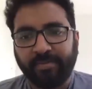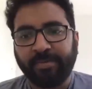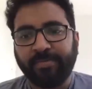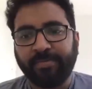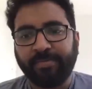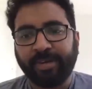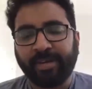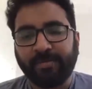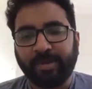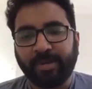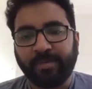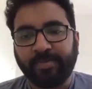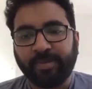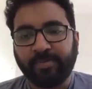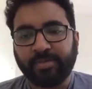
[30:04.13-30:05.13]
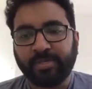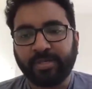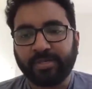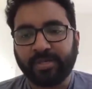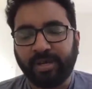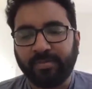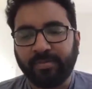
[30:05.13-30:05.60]
pick up a topic which has
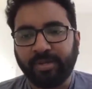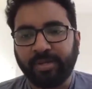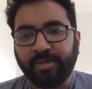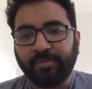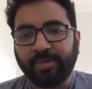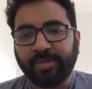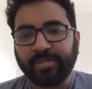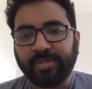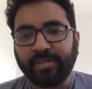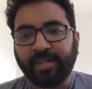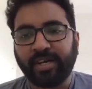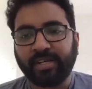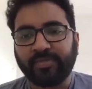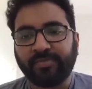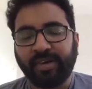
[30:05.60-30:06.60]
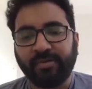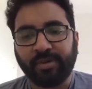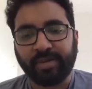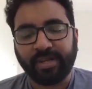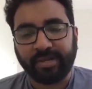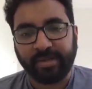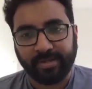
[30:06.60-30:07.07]
come in U P S C in the last five or
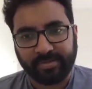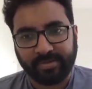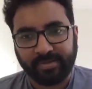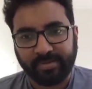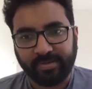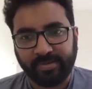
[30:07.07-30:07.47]
ten years.